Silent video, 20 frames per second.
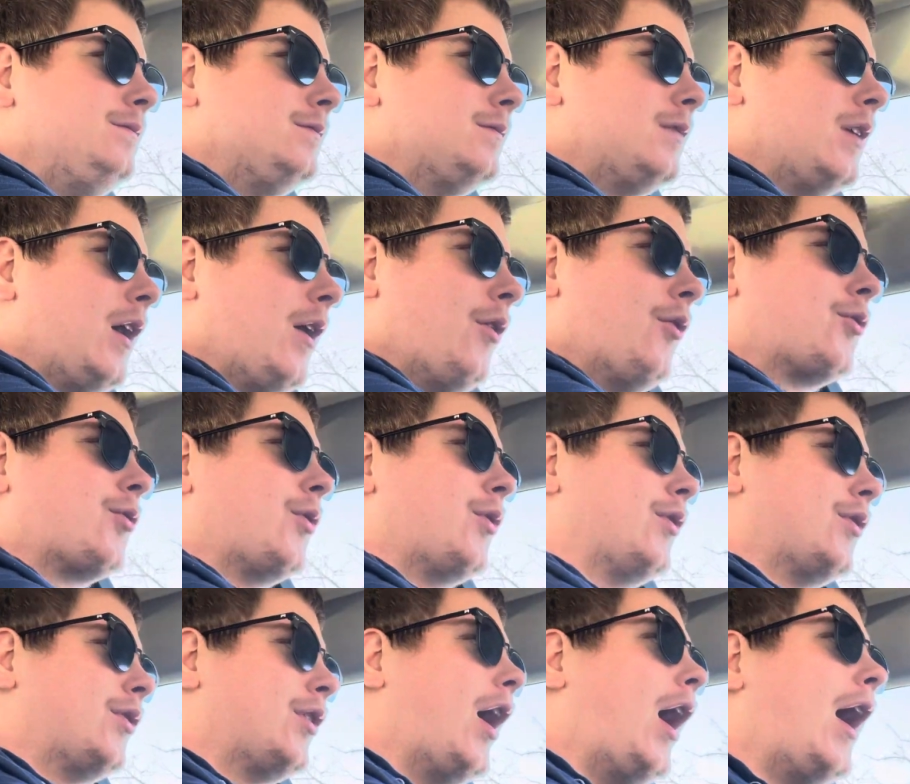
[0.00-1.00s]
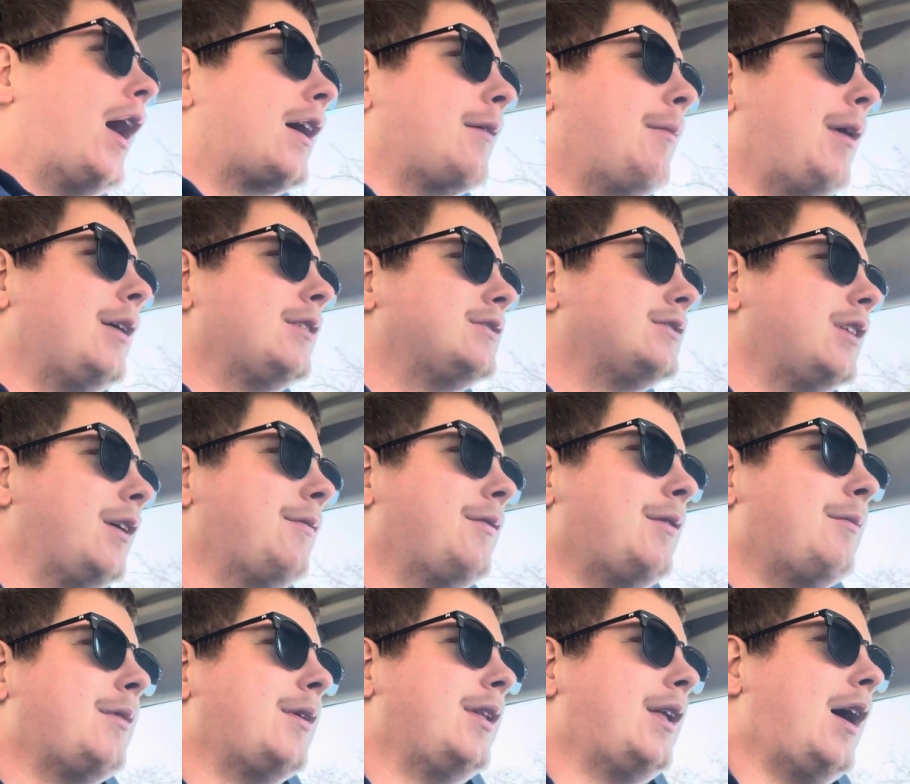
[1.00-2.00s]
I was going to talk about
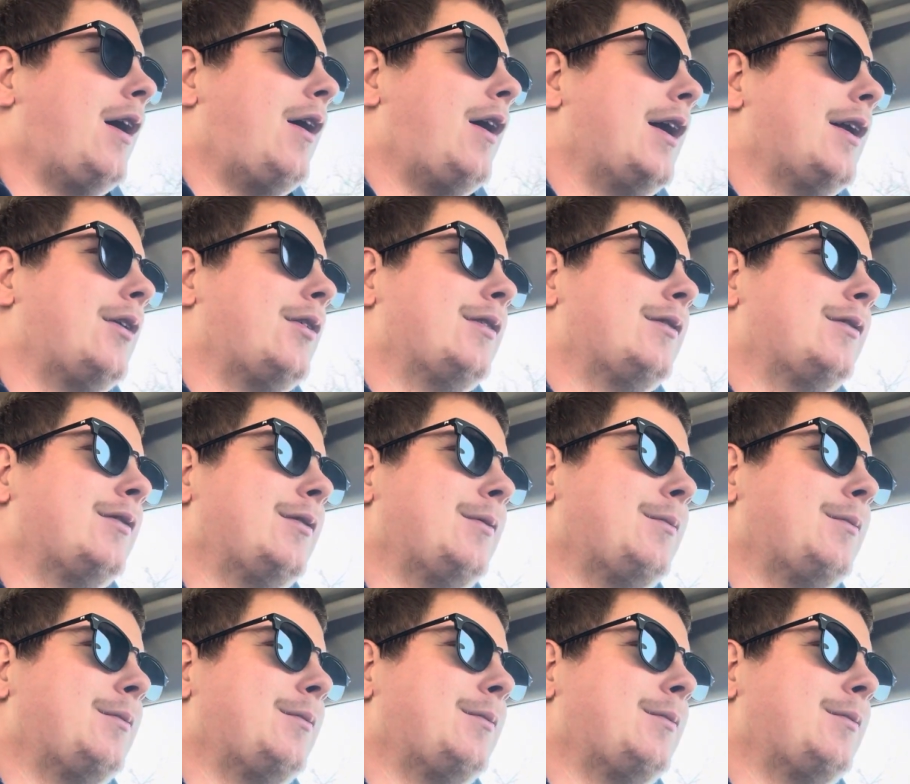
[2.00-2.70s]
something, but now I don't even